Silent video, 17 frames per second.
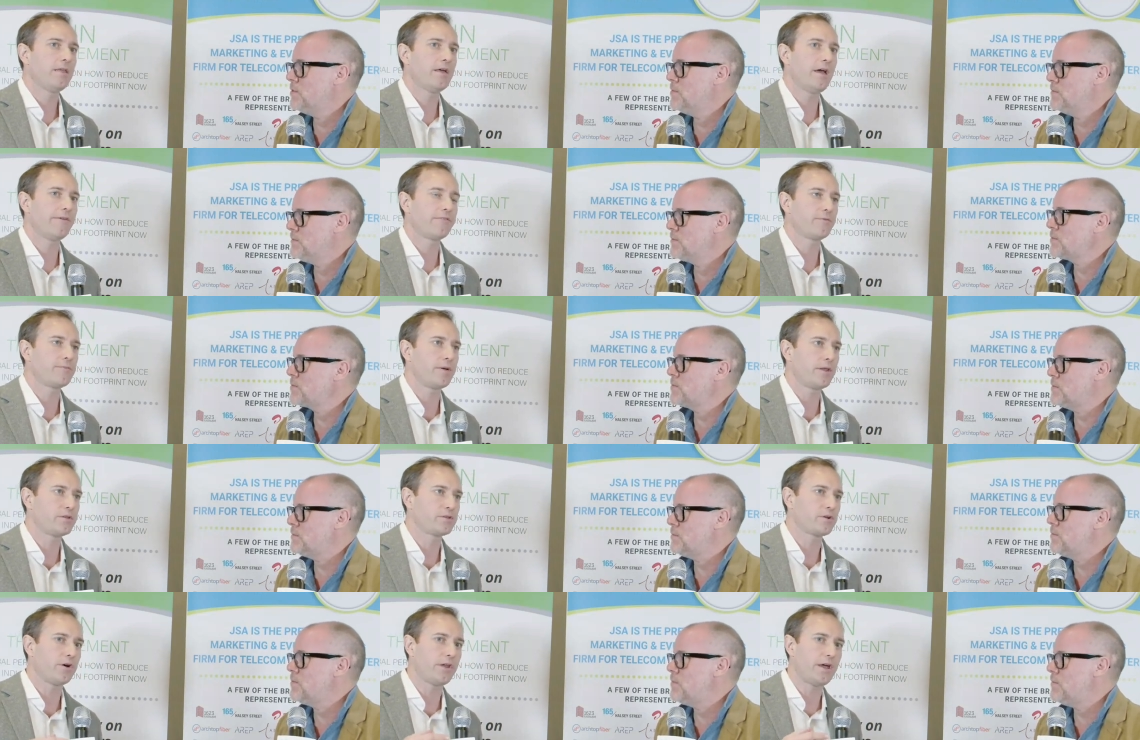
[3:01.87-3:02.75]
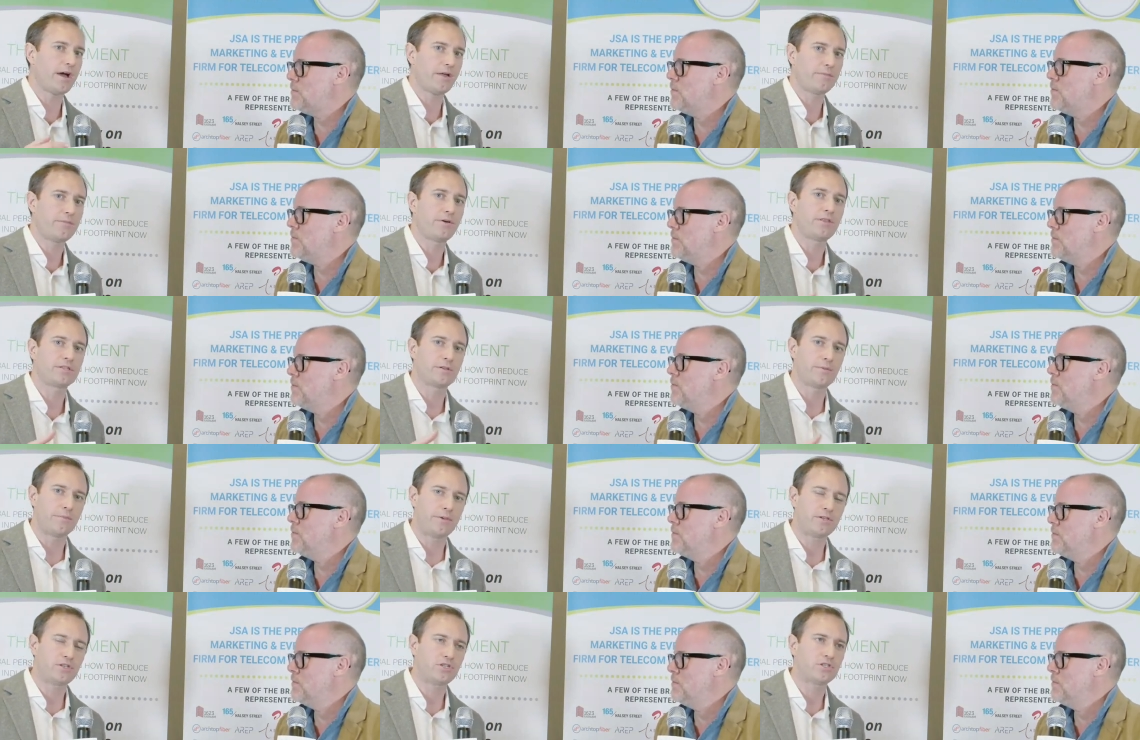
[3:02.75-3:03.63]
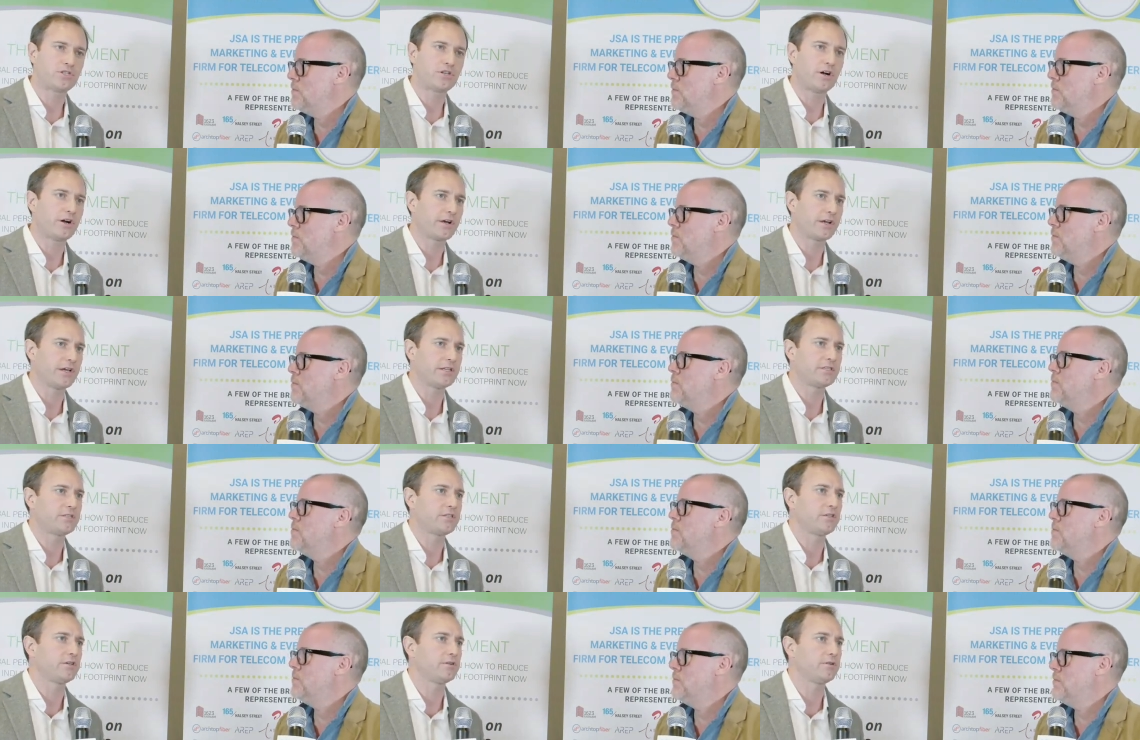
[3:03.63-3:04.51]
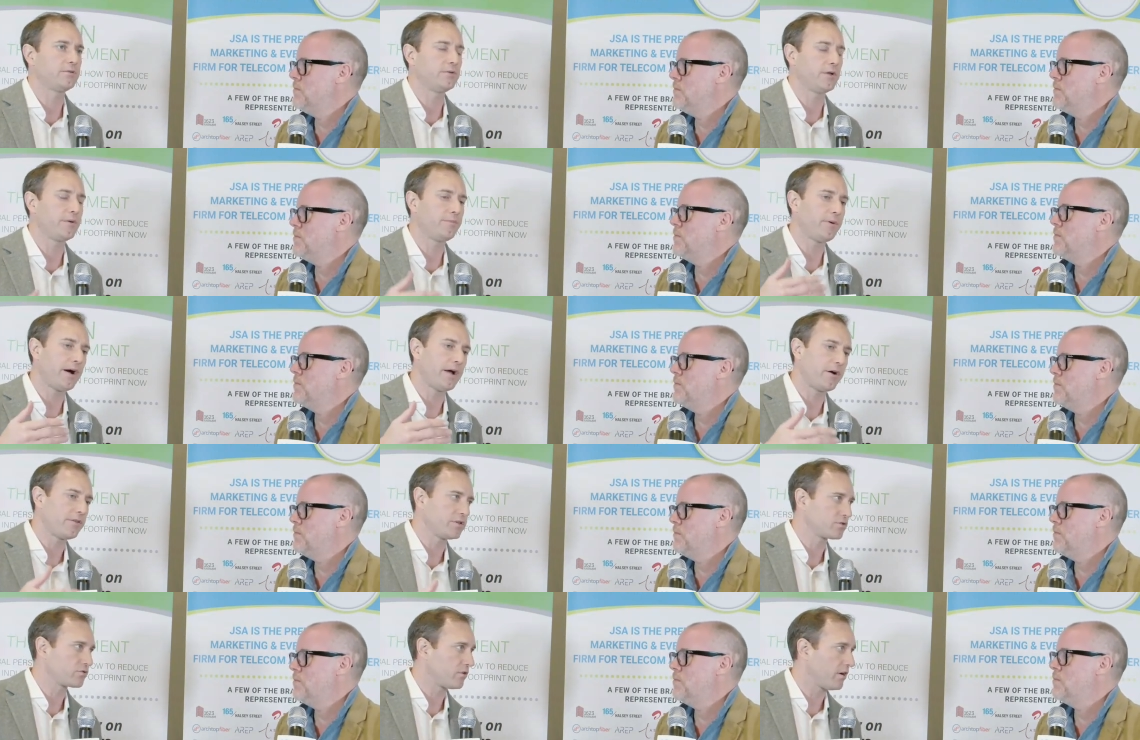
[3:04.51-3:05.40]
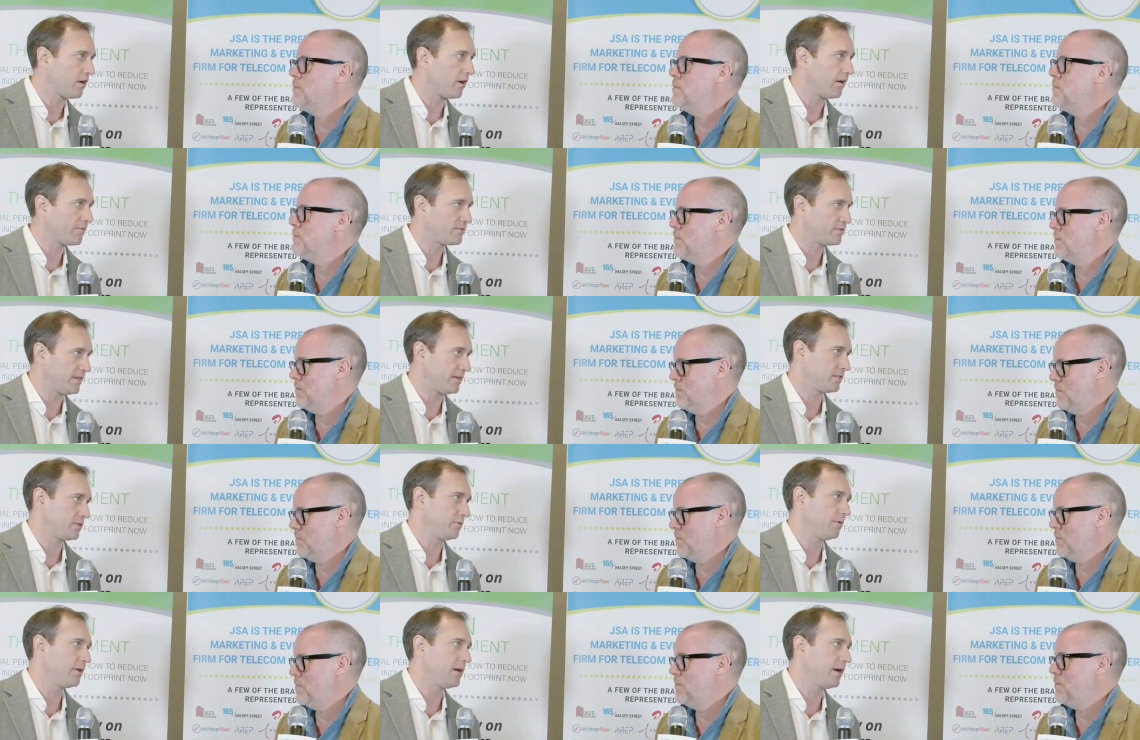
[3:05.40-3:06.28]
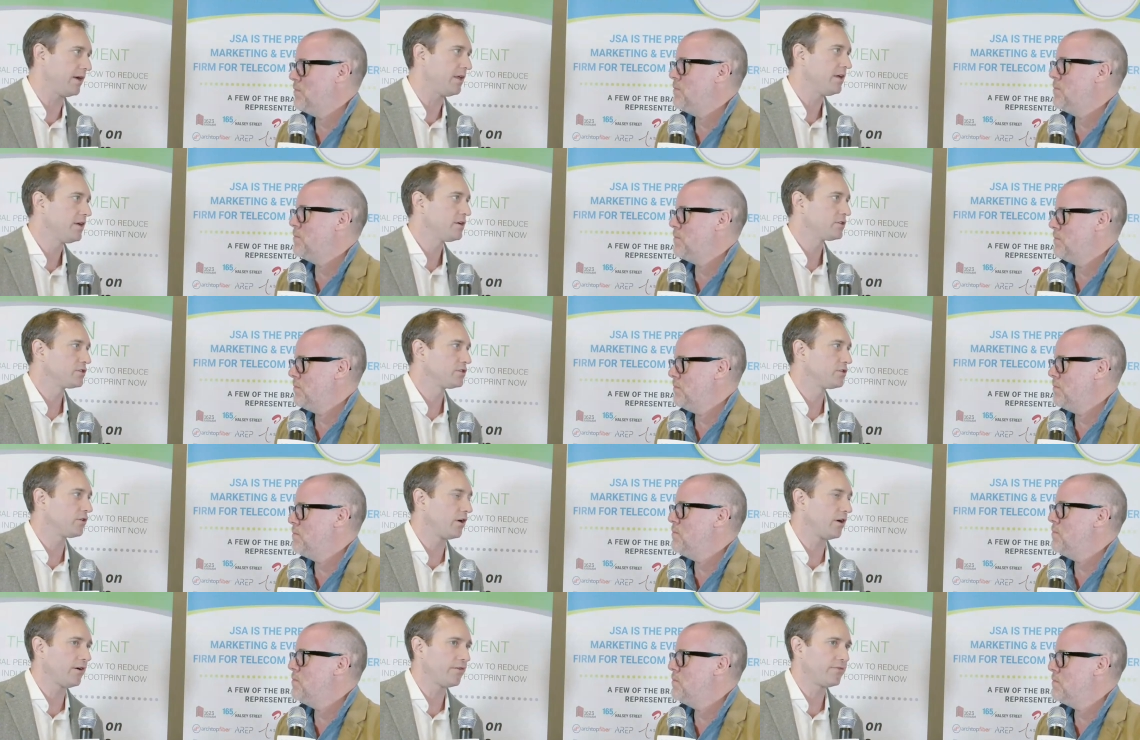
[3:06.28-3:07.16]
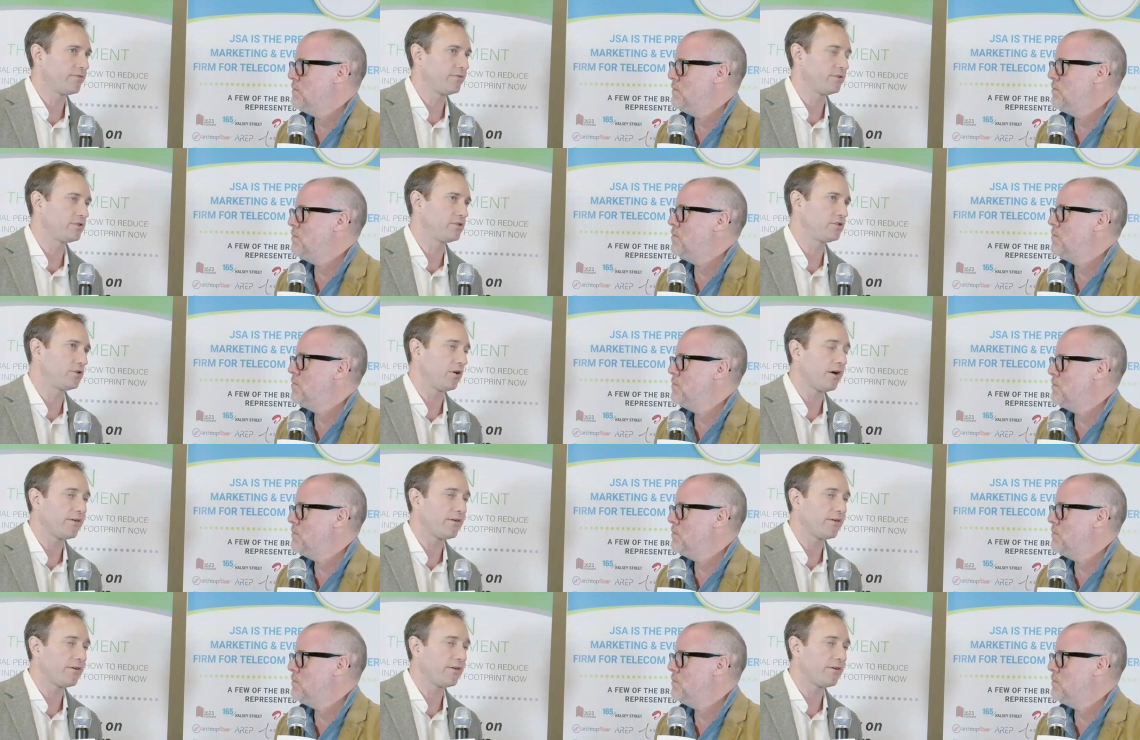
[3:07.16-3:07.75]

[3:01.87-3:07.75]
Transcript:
Speaker 1: everybody's gone out and put these ambitious targets to, you know, buy all these raw offsets and whatnot to off to